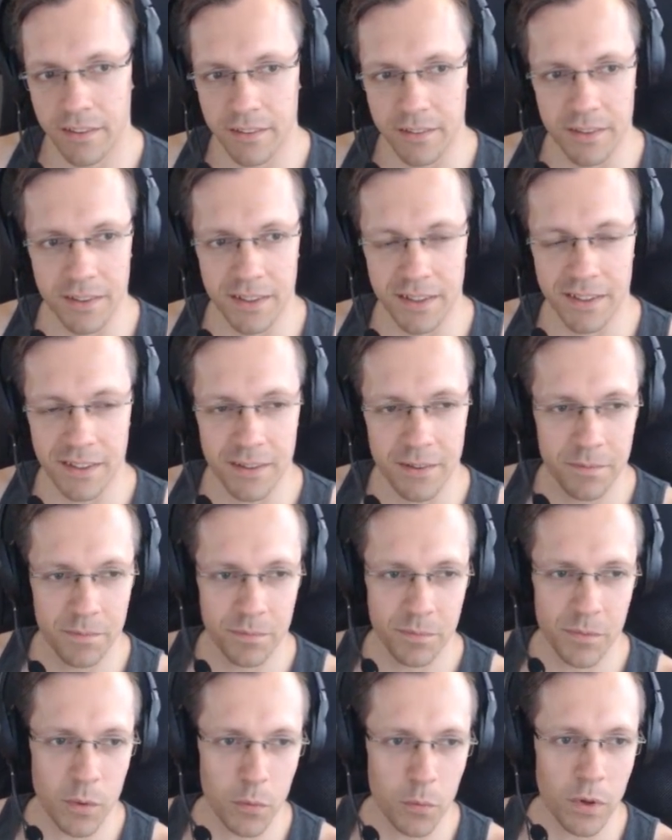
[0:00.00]
the
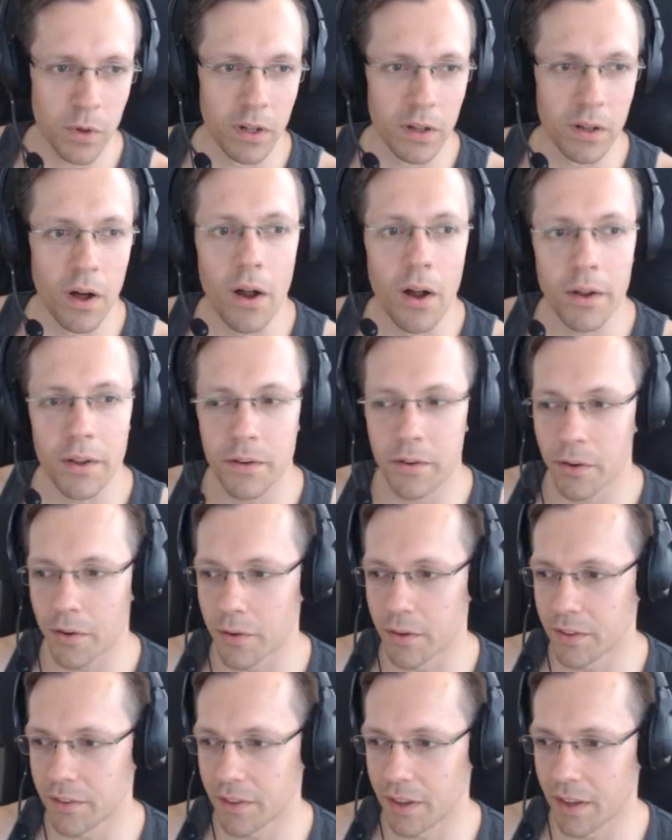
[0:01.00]

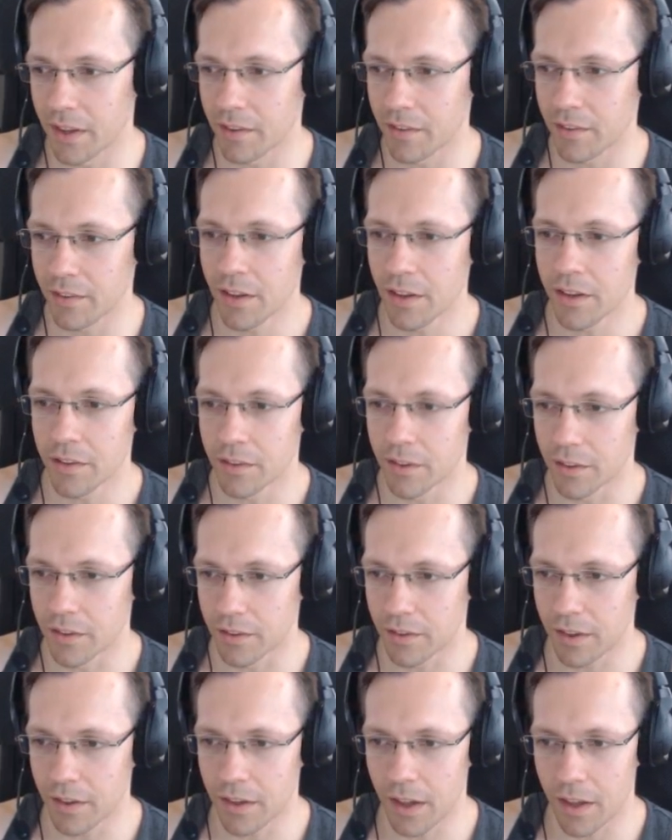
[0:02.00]
auditory sense, the
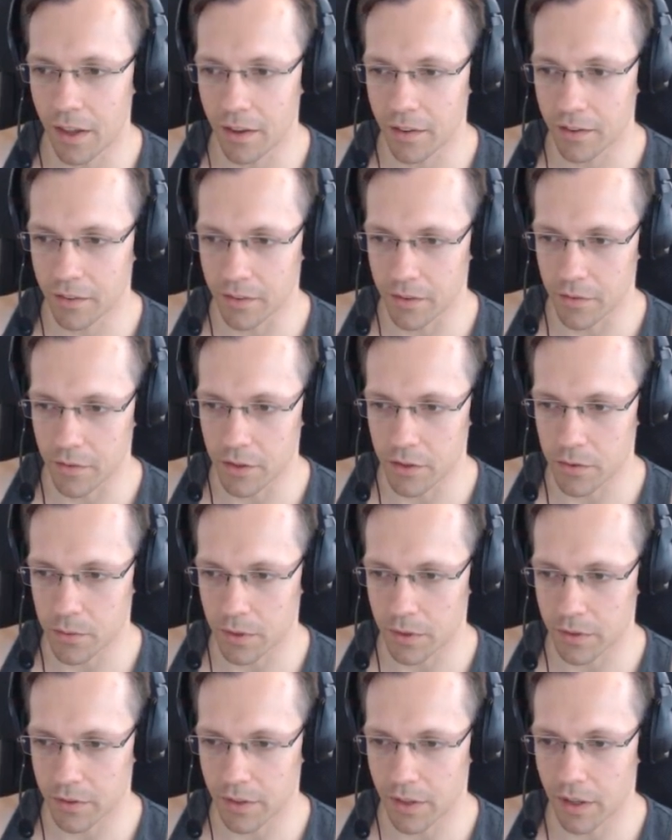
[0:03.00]
seeing, the
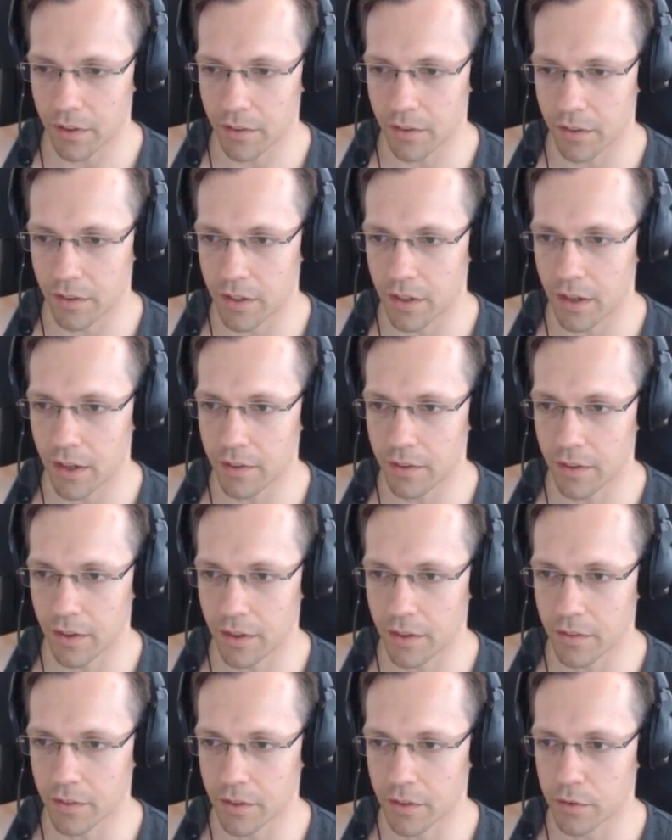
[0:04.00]
visual sense, the
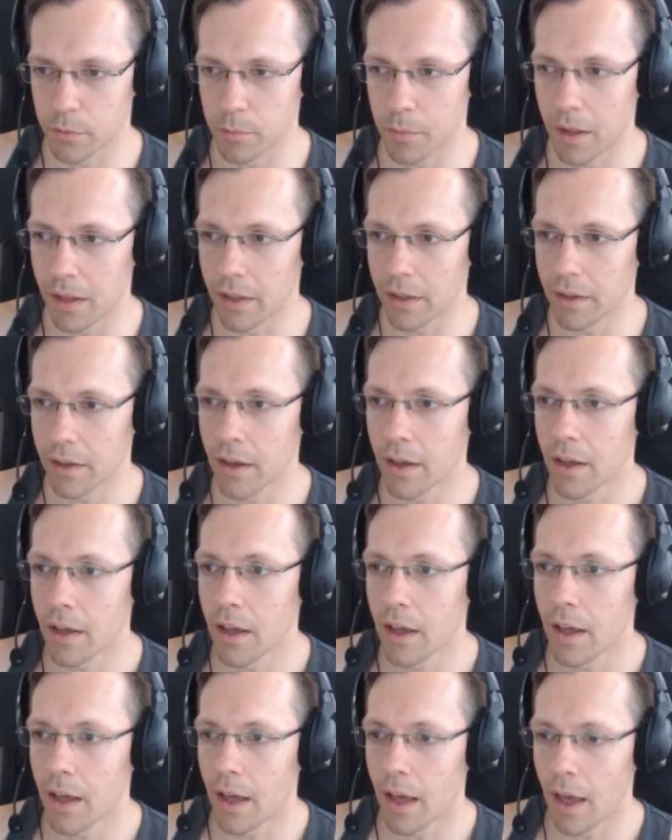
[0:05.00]
tasting, the smelling,
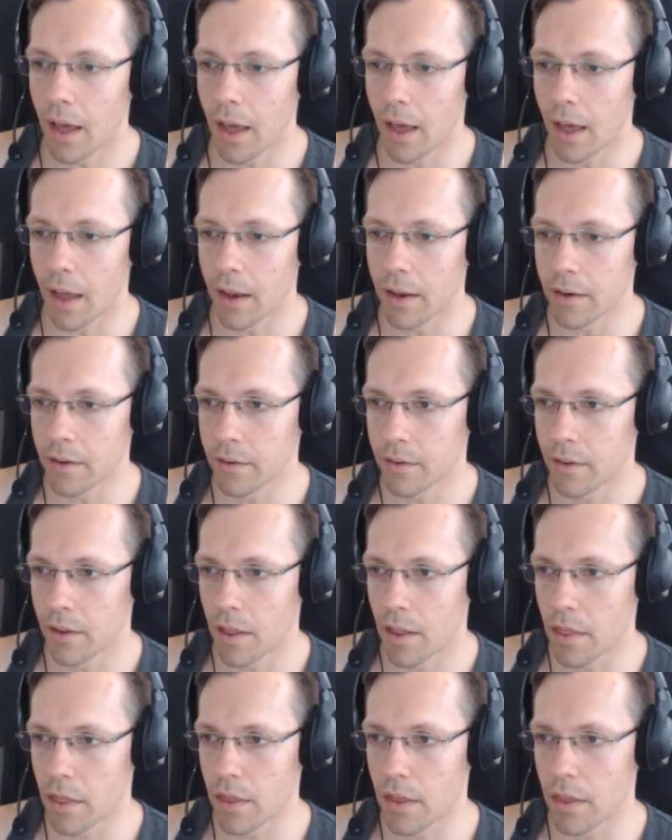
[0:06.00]
and
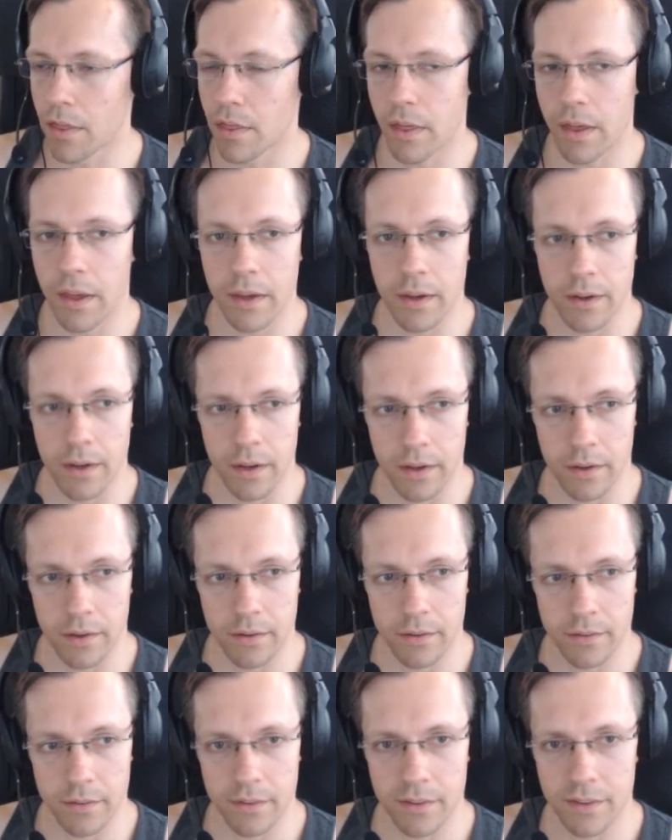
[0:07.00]
the
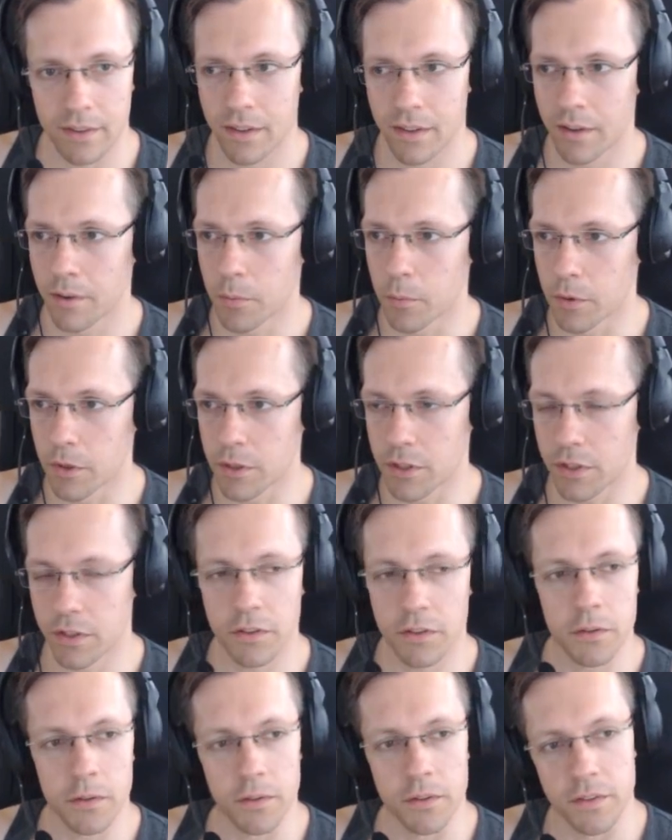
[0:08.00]
thinking, which
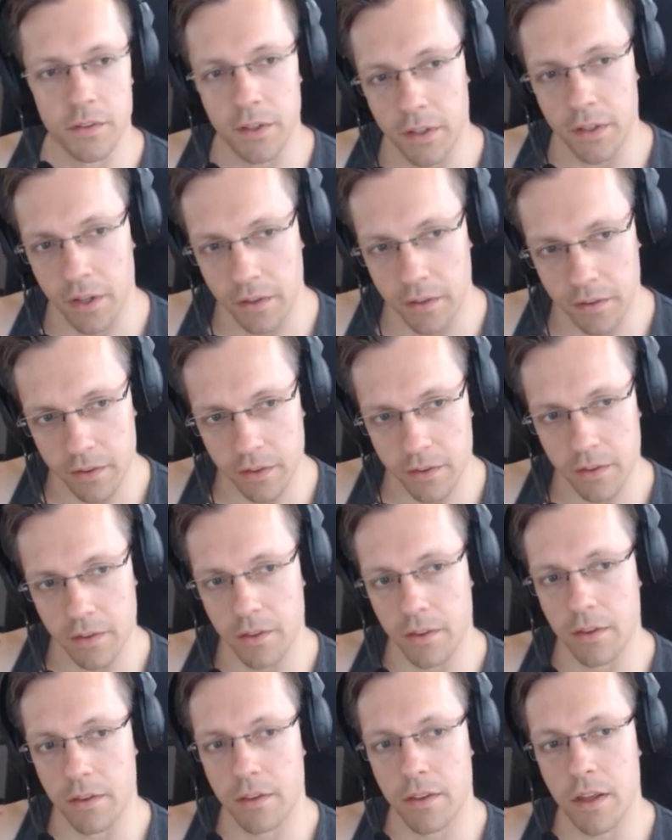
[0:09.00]
is considered
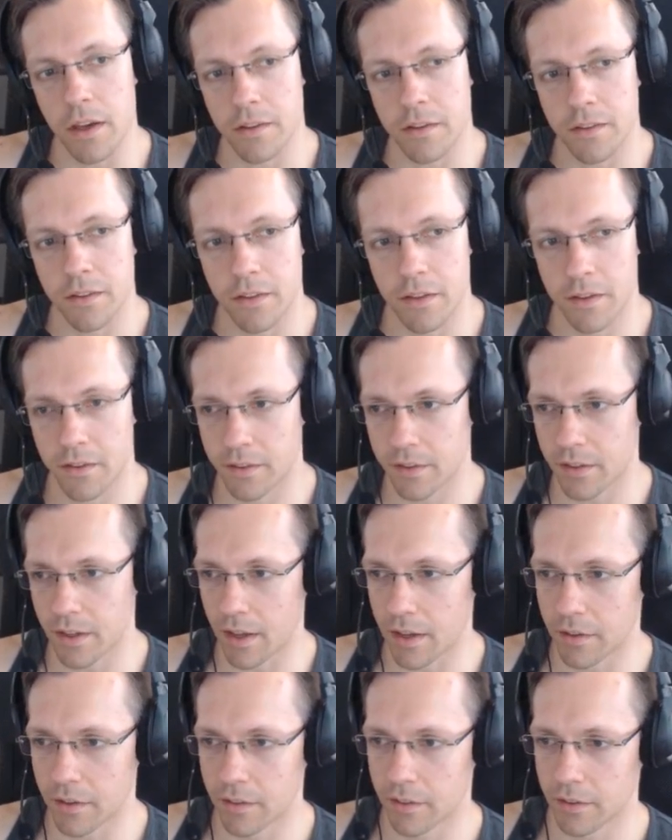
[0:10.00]
the sixth
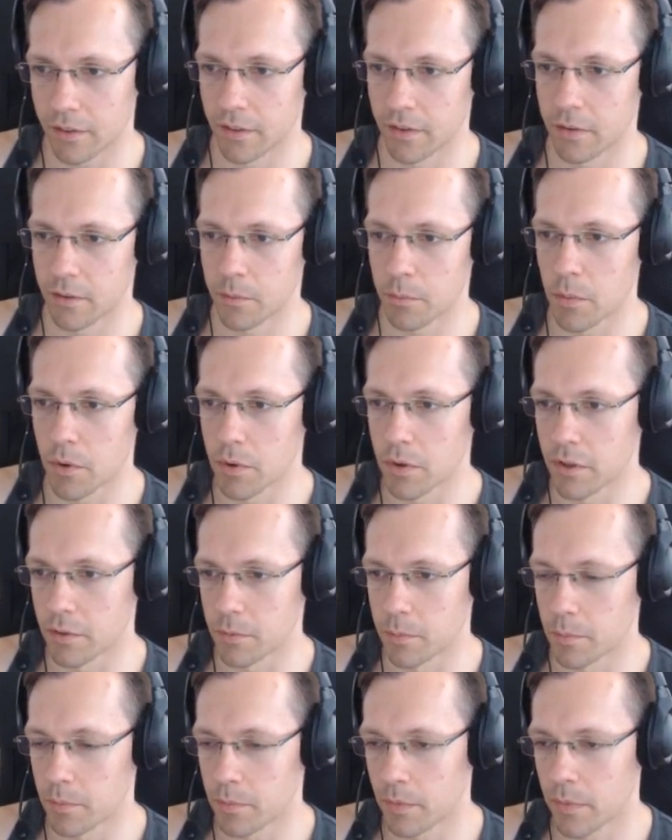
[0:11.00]
sense in
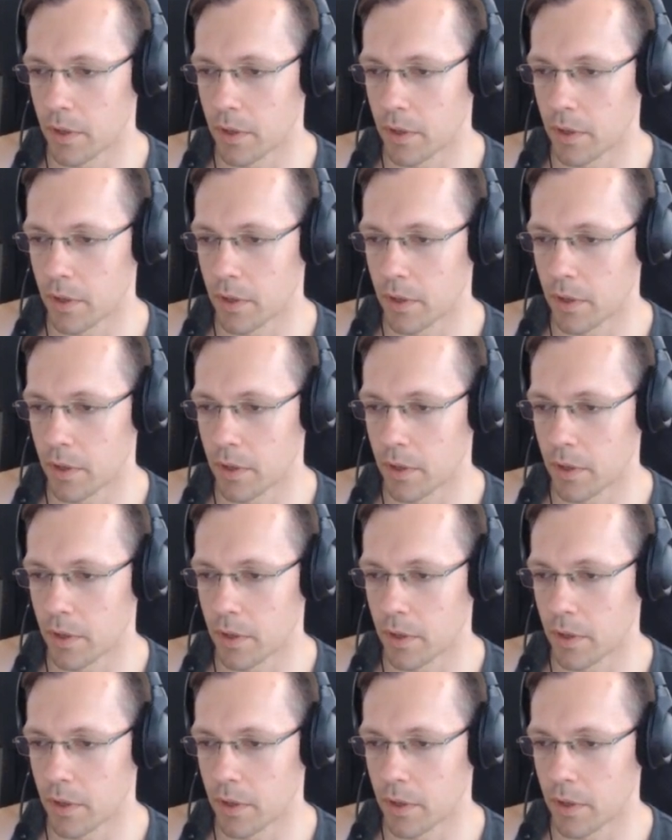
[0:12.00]
Buddhism.